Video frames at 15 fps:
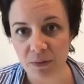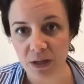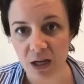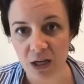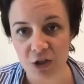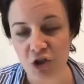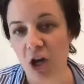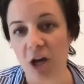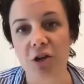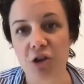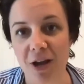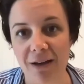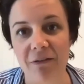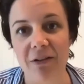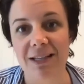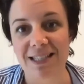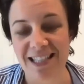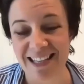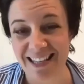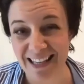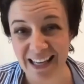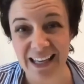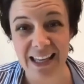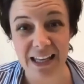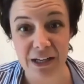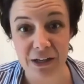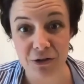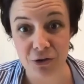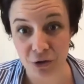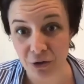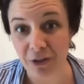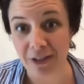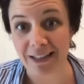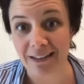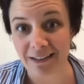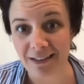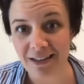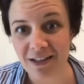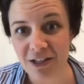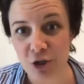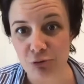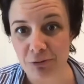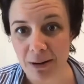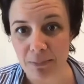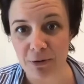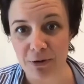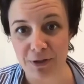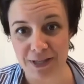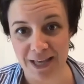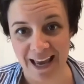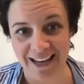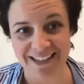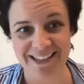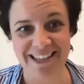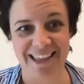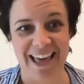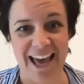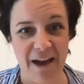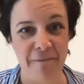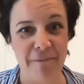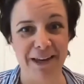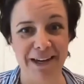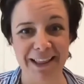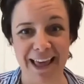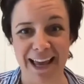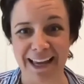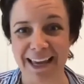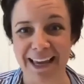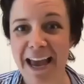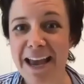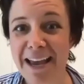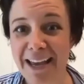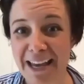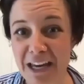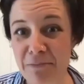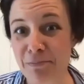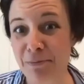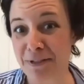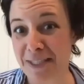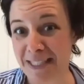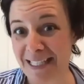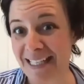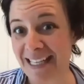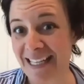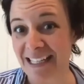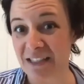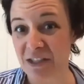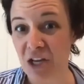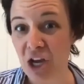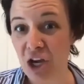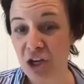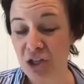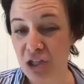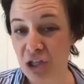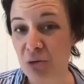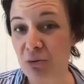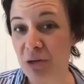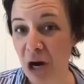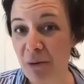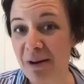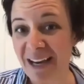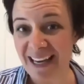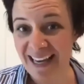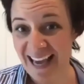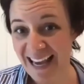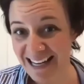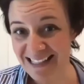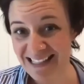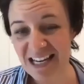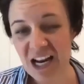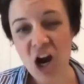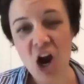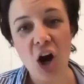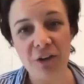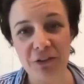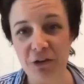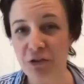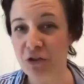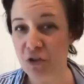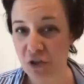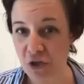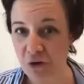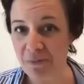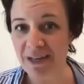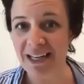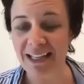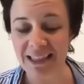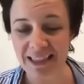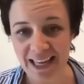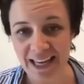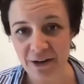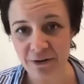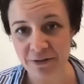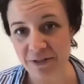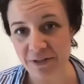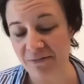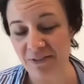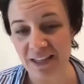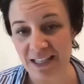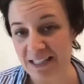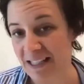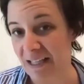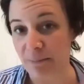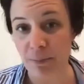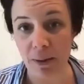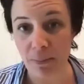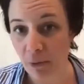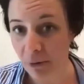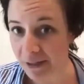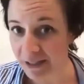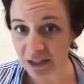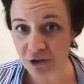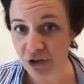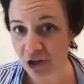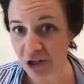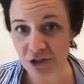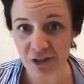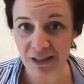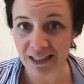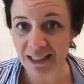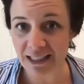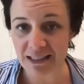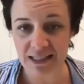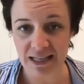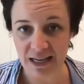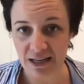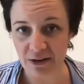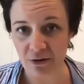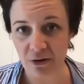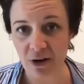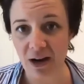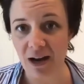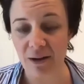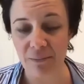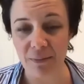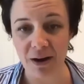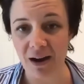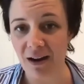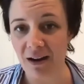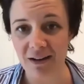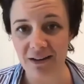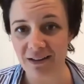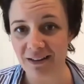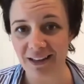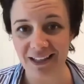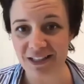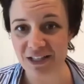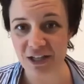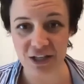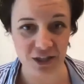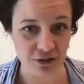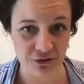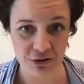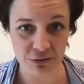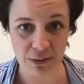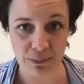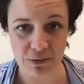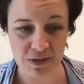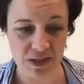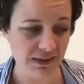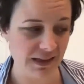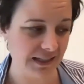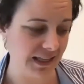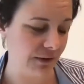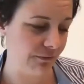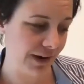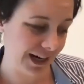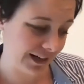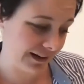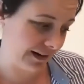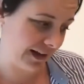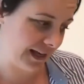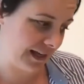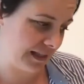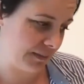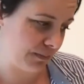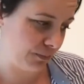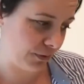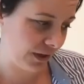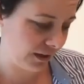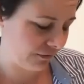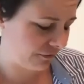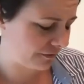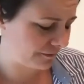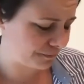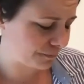a judge having to get an attorney to represent them in proceedings to go against. There's so many layers of this, appointing Judge Gleason on to represent this. I read his brief,